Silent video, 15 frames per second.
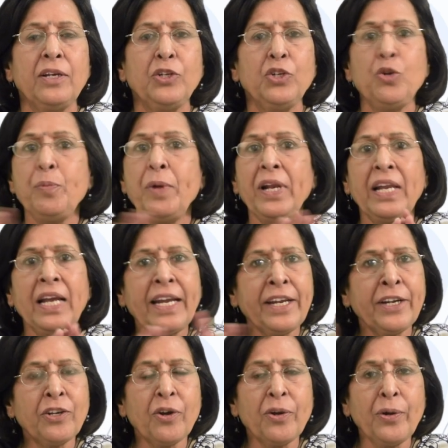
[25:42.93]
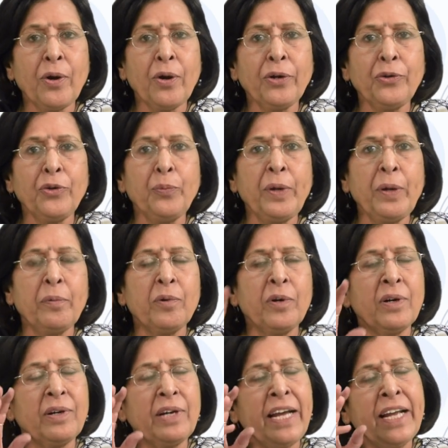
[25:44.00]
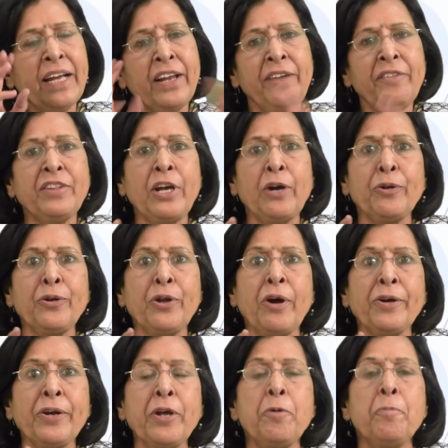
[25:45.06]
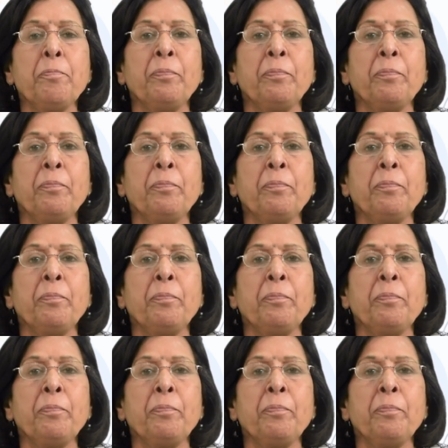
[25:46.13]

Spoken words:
You may like it or not, you may agree with it or not,